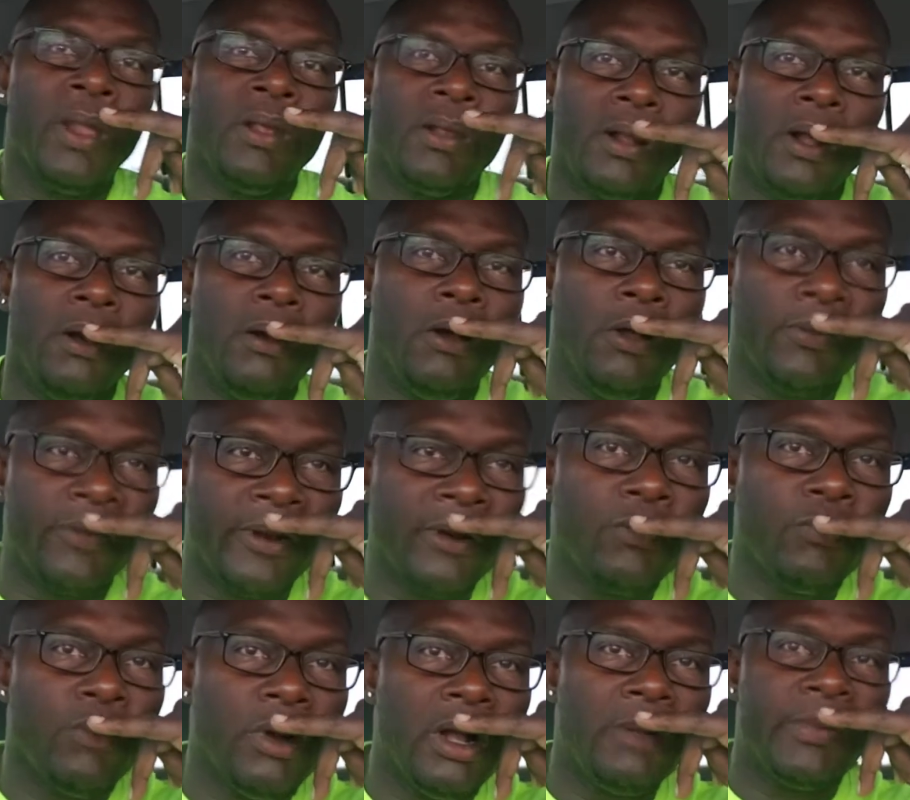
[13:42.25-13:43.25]
call their
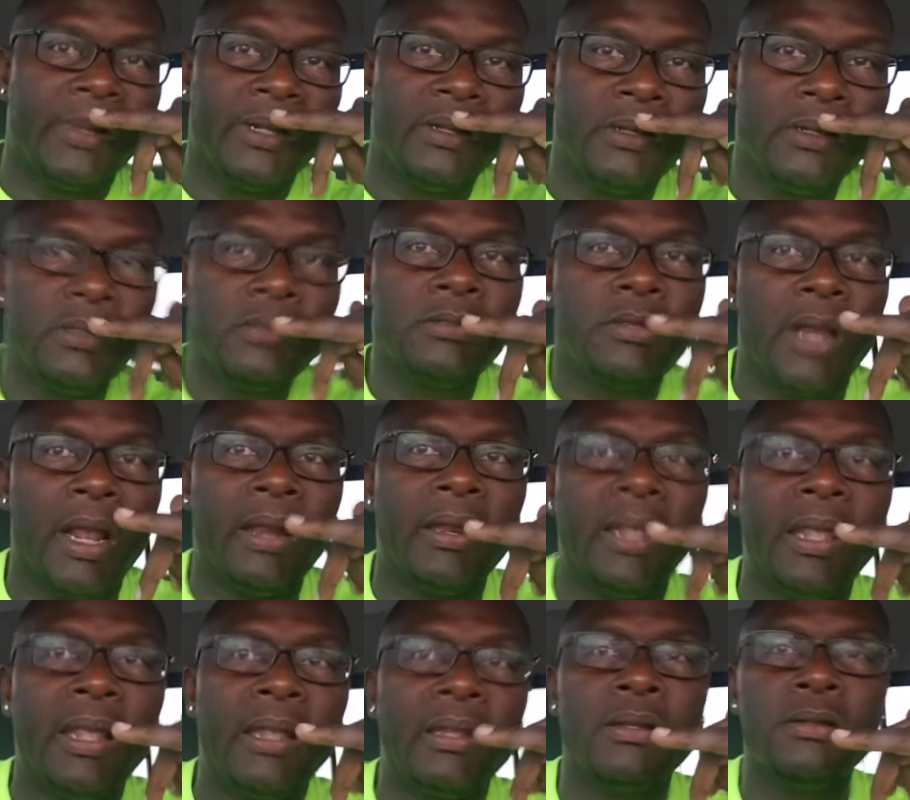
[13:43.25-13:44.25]
woman, and
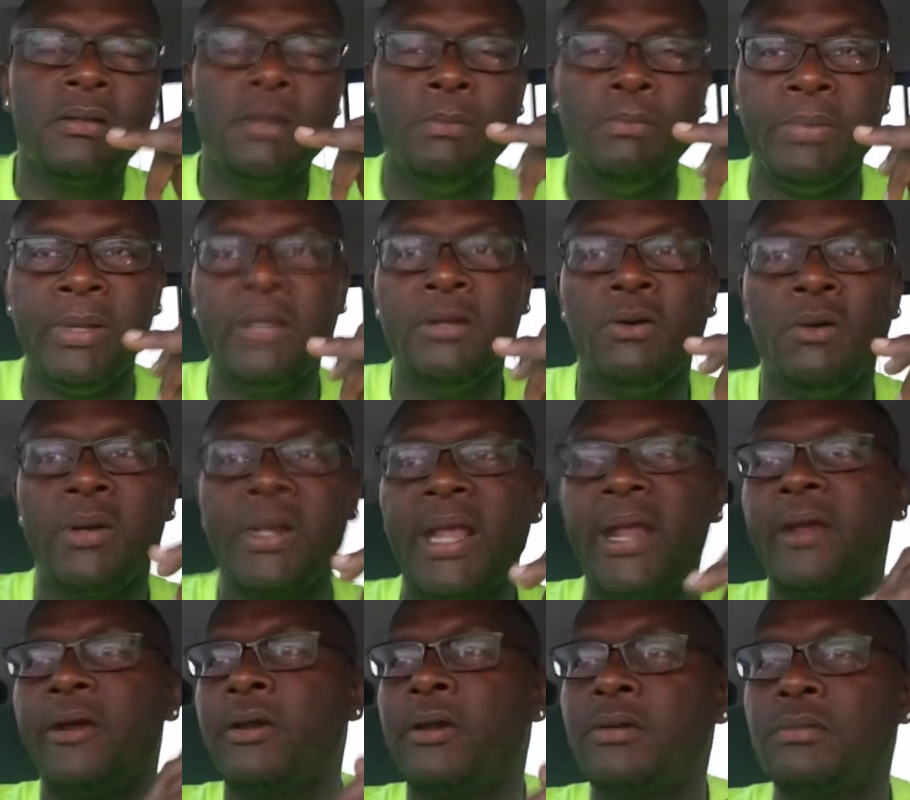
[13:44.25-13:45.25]
then be on
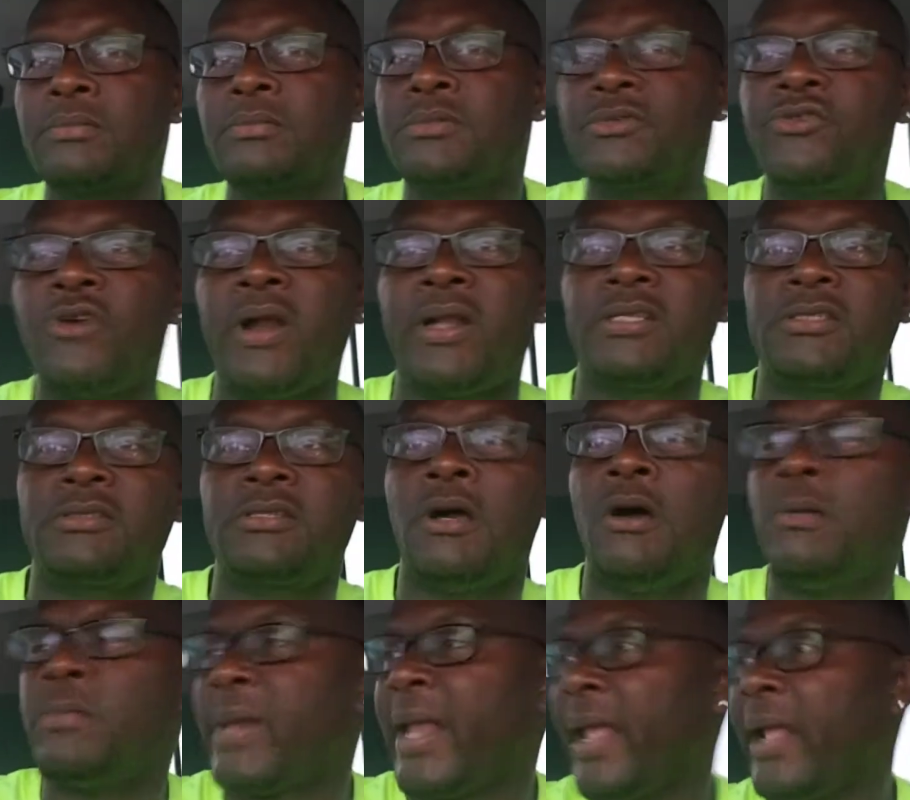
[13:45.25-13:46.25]
there trying to
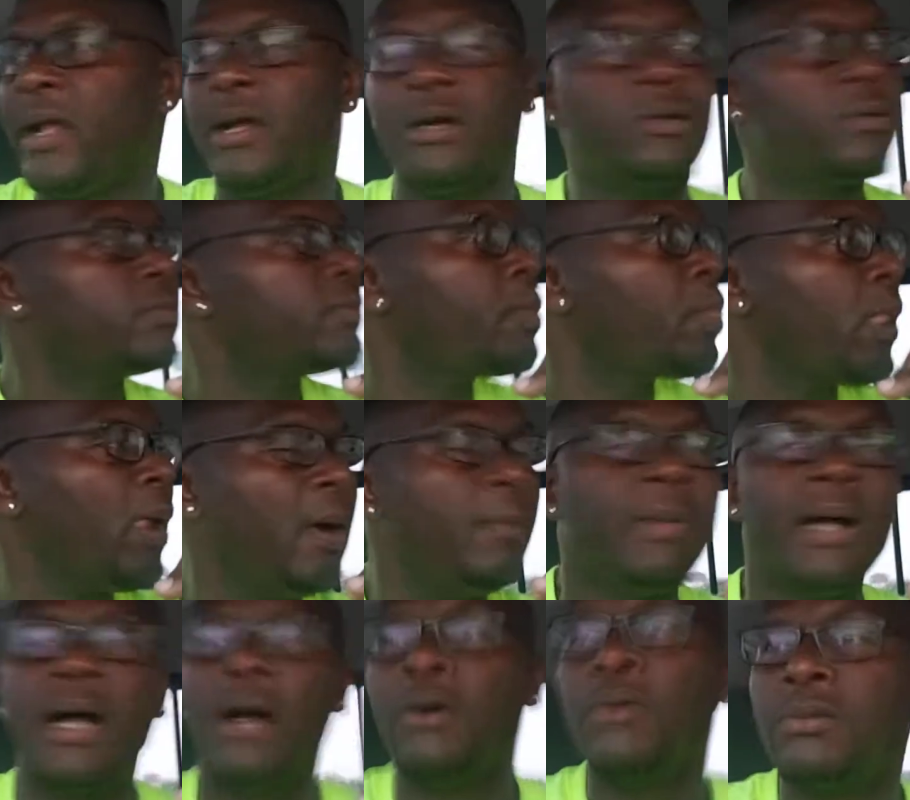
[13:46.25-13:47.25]
stomp down
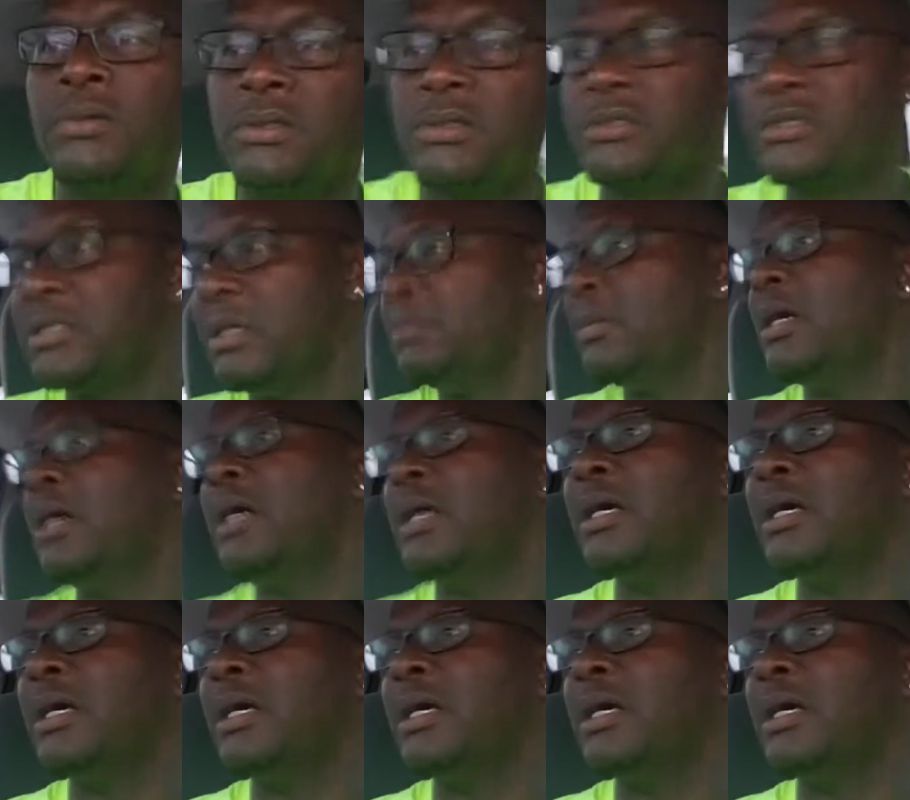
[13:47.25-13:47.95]
about some